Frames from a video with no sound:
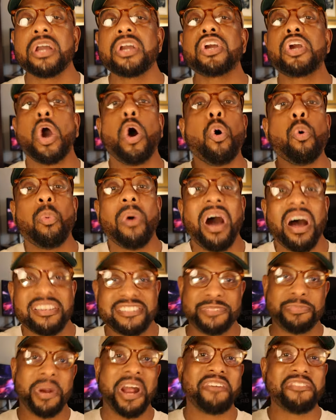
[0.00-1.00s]
go
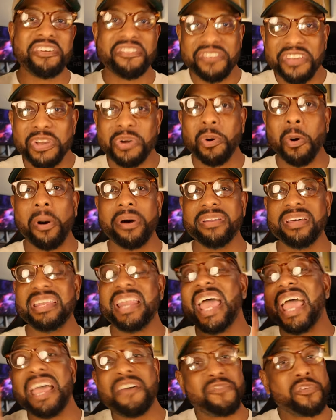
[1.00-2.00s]
watch my review on
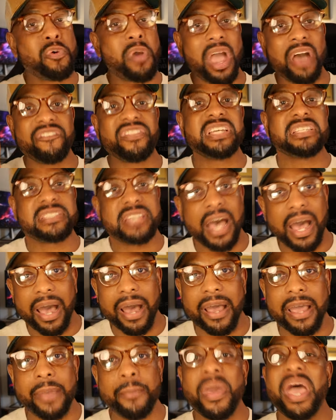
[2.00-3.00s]
it if you have the
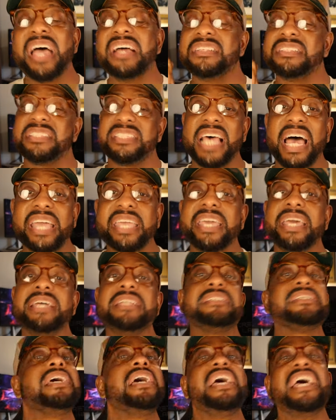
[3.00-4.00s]
time. And
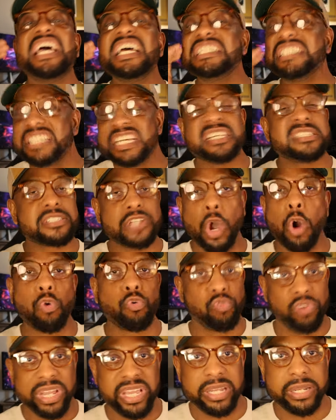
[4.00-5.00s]
second, just go
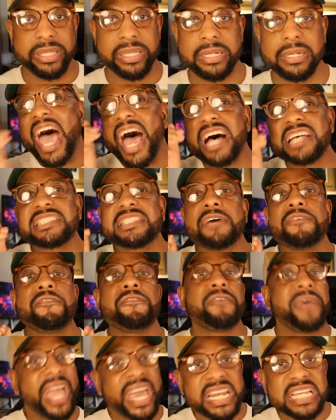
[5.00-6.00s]
read it. As a
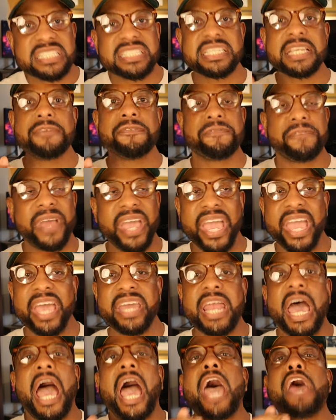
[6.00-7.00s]
fantasy
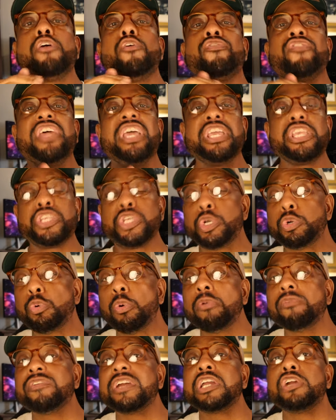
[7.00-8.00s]
fan, I don't think you
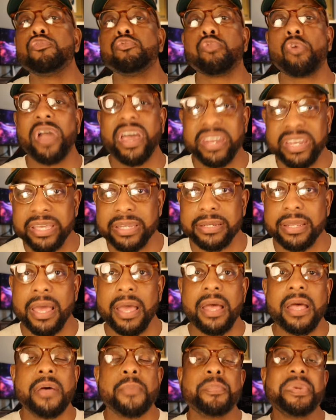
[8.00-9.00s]
will regret it,
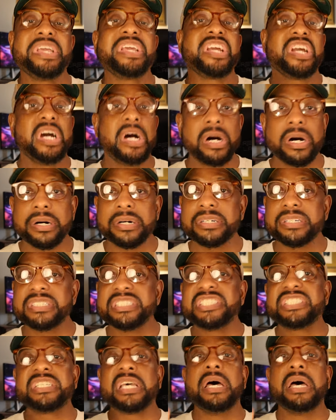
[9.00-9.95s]
because